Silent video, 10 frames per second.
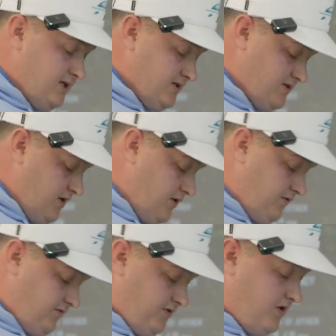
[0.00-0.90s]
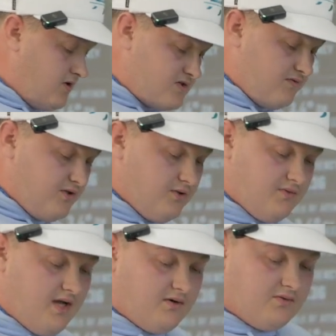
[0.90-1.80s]
So for those of you
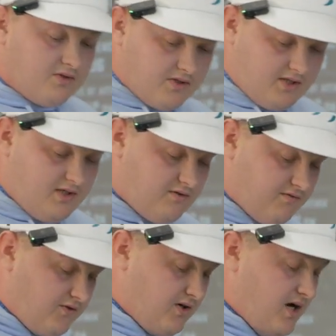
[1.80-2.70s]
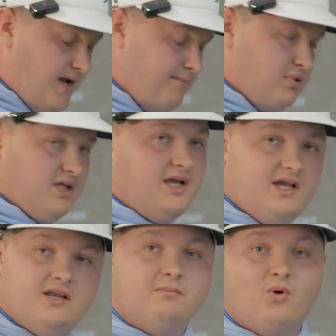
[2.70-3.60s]
that are looking for a
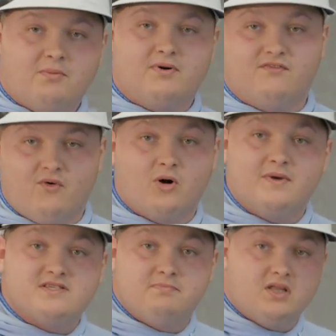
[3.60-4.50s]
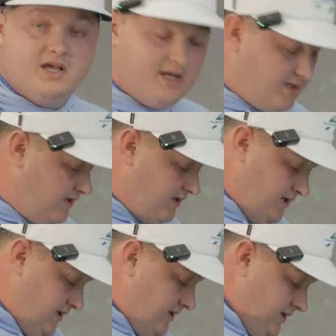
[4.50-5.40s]
blade, a more performance blade,
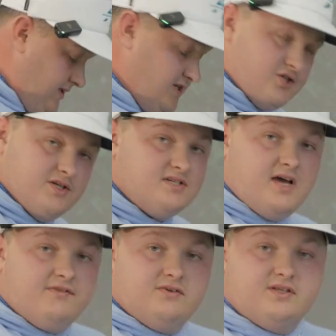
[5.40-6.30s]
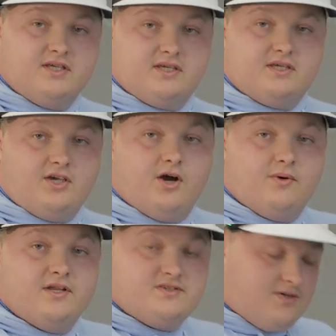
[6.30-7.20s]
this should definitely go
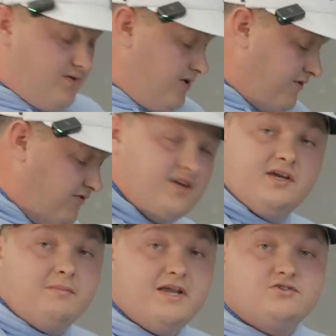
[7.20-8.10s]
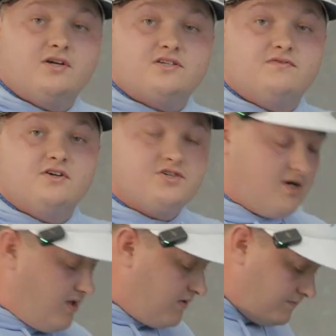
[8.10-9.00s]
into your fitting matrix for
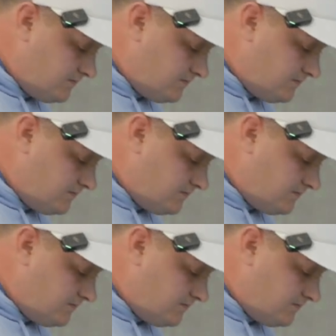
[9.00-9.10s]
sure.